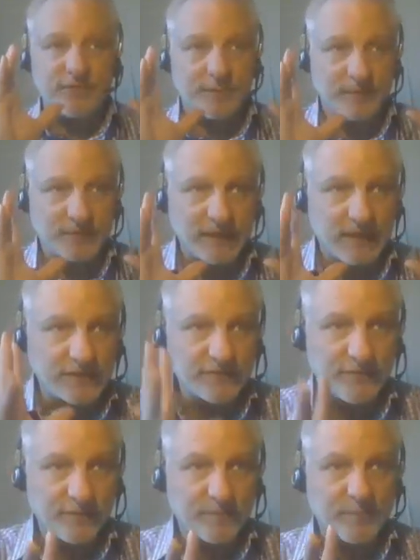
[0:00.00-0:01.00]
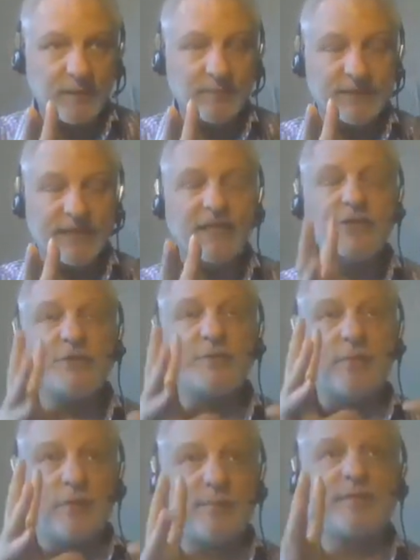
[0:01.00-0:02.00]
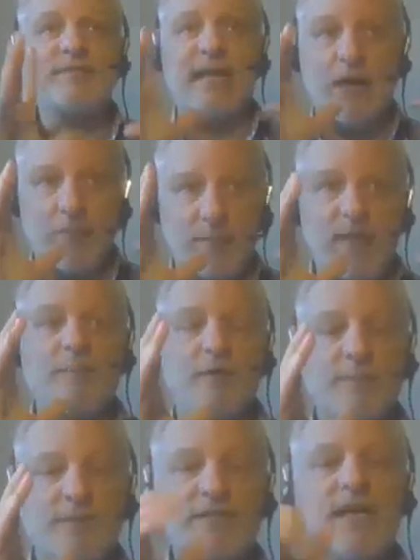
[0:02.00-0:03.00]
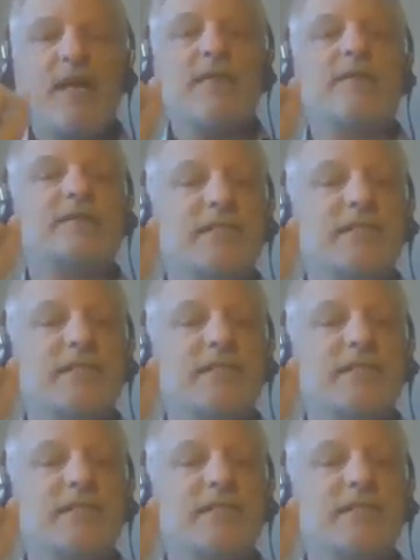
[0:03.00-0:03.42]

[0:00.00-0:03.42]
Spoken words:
for production, for publication purpose, outbound purpose, the